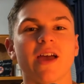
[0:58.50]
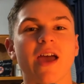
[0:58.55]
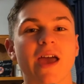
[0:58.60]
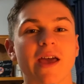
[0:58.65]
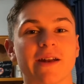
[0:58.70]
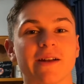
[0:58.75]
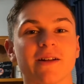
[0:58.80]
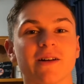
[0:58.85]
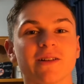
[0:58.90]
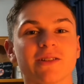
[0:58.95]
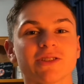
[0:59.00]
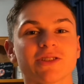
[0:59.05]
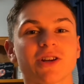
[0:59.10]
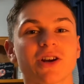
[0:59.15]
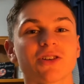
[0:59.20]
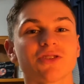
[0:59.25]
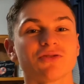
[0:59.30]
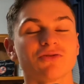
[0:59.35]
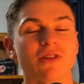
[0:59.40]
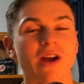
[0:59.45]
and it all
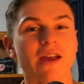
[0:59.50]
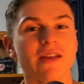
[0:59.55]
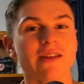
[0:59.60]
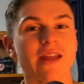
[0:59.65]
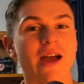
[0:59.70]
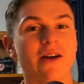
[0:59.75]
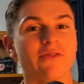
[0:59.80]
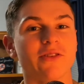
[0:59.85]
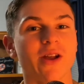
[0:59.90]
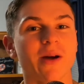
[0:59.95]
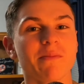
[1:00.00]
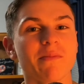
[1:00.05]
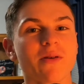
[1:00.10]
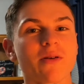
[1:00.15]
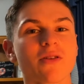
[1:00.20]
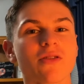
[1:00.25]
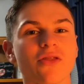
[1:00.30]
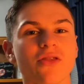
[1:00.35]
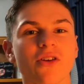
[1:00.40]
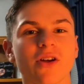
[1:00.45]
starts right now.
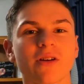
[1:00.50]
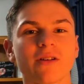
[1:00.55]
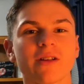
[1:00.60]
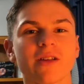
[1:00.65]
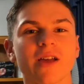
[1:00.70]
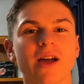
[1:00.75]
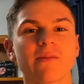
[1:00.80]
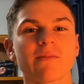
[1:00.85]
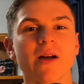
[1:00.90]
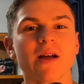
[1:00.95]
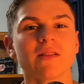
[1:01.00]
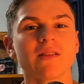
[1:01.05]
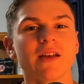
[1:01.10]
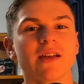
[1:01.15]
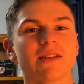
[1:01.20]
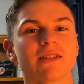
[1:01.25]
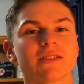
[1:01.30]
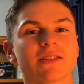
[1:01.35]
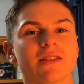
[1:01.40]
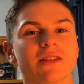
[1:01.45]
Number 30 on my
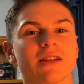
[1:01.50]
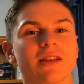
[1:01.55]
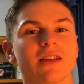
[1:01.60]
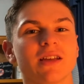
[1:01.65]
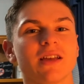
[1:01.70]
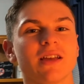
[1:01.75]
list.